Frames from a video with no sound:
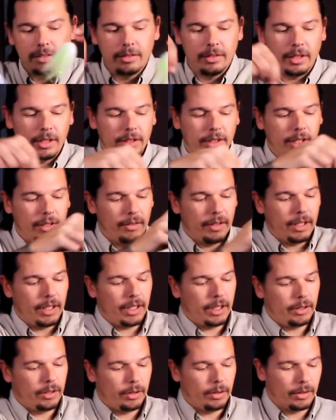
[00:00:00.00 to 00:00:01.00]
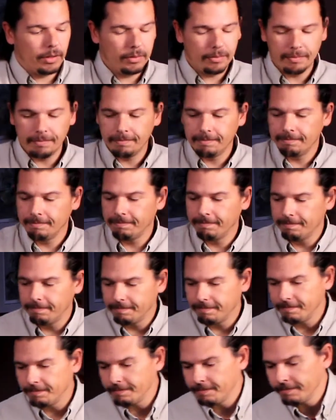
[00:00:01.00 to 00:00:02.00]
So let's get right into it.
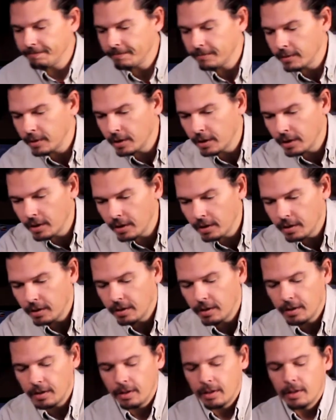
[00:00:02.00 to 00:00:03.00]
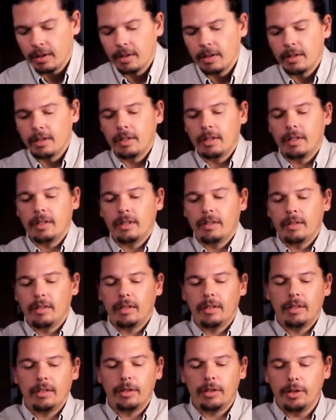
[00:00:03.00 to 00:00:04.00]

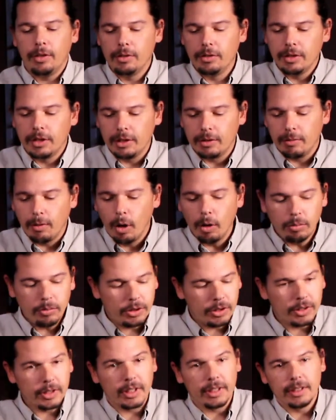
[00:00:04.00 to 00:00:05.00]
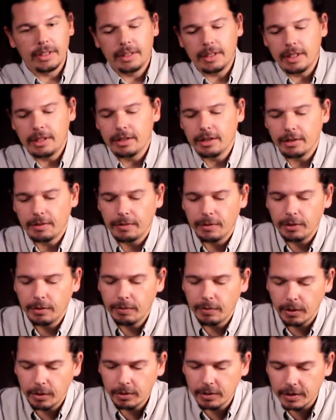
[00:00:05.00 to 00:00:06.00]
I'm going to use this rope just because it's easier for you
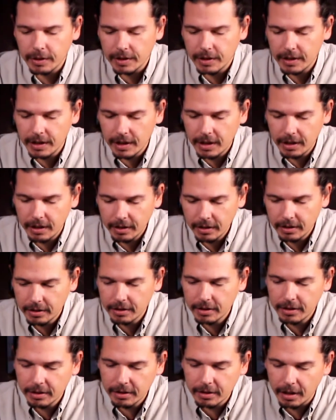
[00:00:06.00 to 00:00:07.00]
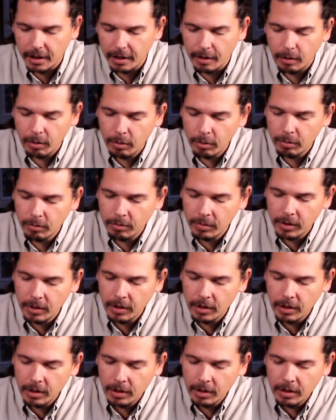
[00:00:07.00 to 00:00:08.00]
folks to see at home.
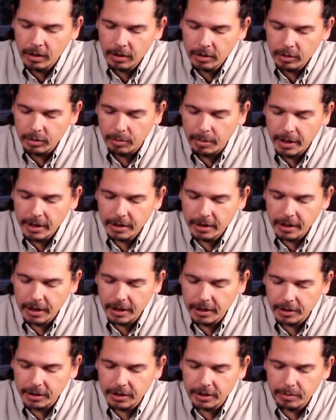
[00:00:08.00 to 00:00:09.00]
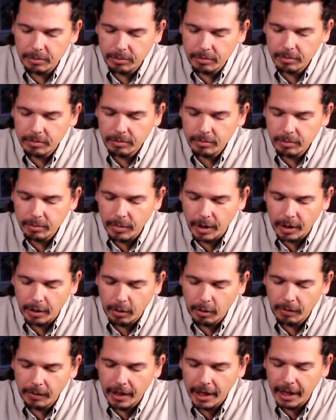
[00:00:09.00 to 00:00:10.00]
So basically, you just make an
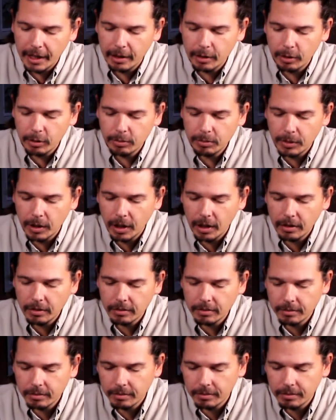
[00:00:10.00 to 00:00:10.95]
overhand loop knot.